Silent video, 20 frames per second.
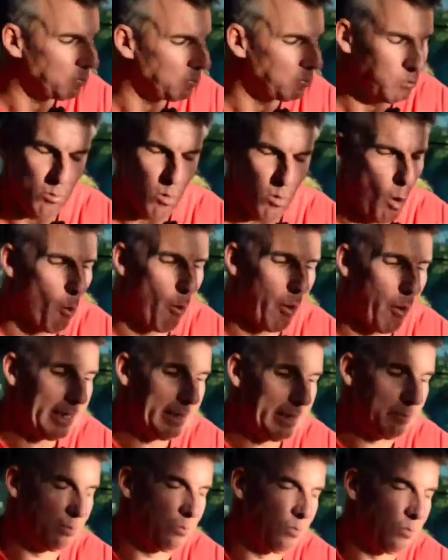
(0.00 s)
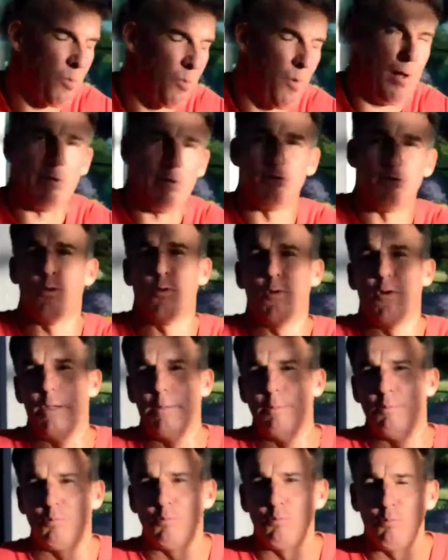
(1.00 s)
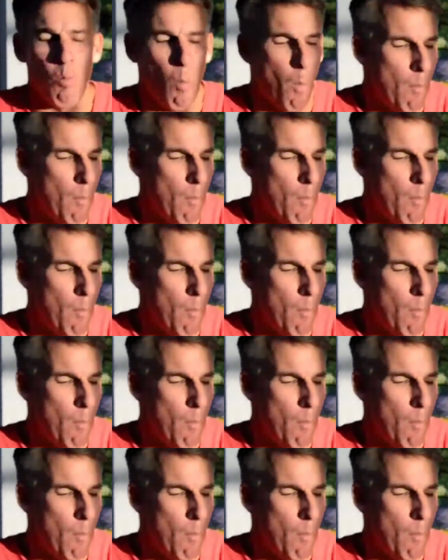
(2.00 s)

No way. That's so good.